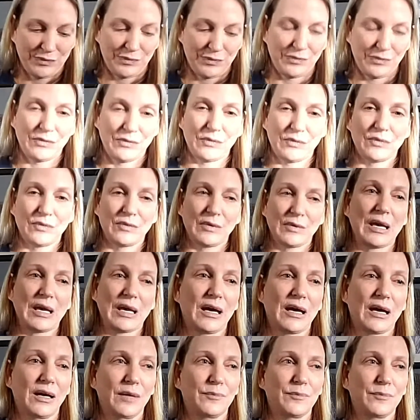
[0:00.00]

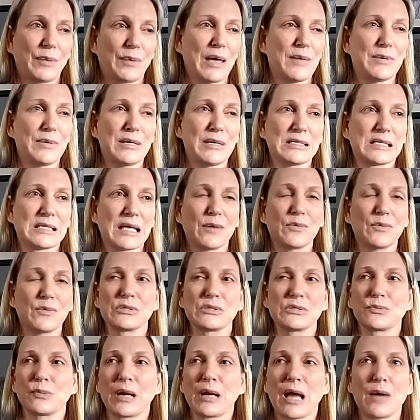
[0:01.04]
yeah, babies. That was
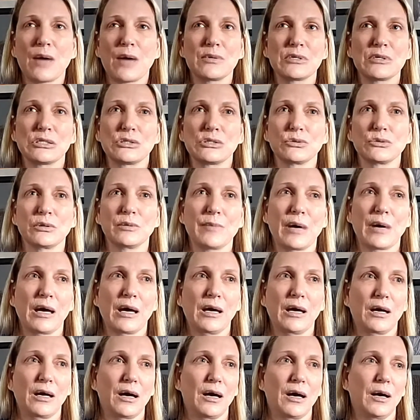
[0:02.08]
when I was doing
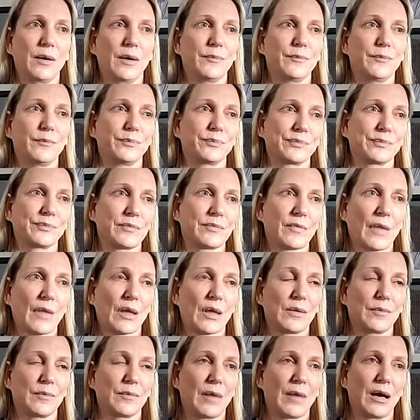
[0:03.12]

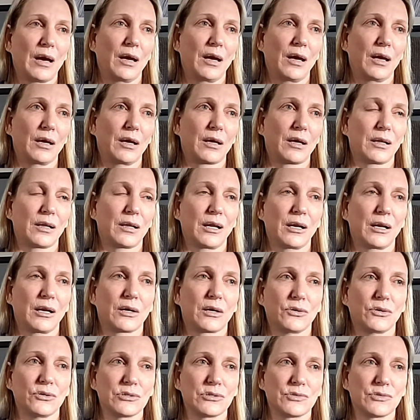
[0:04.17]
my
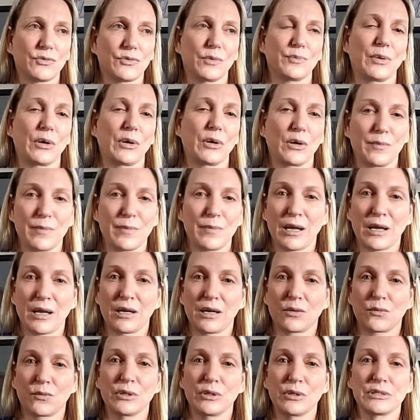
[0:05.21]
clinicals for paramedic.
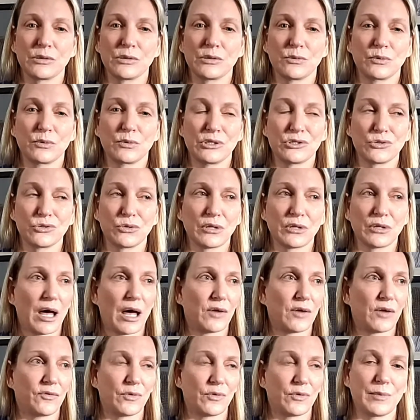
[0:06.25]
We do a lot of
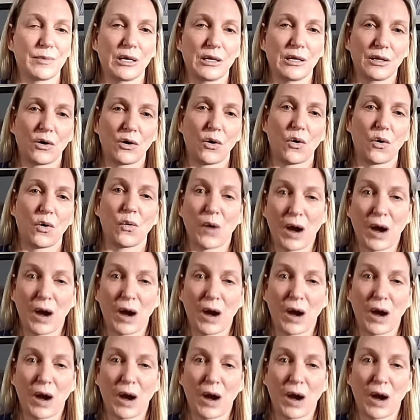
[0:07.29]
them in the OR,